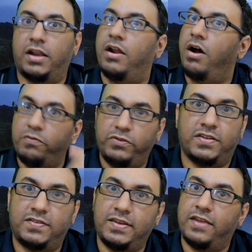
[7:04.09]
And
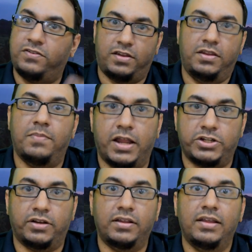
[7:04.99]
obviously, as you can
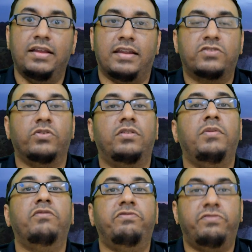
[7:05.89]
imagine, that's going to
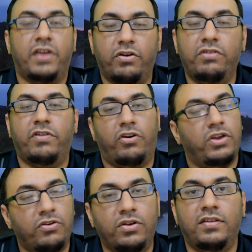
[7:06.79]
be very,
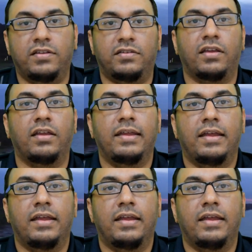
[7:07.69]
very irritating.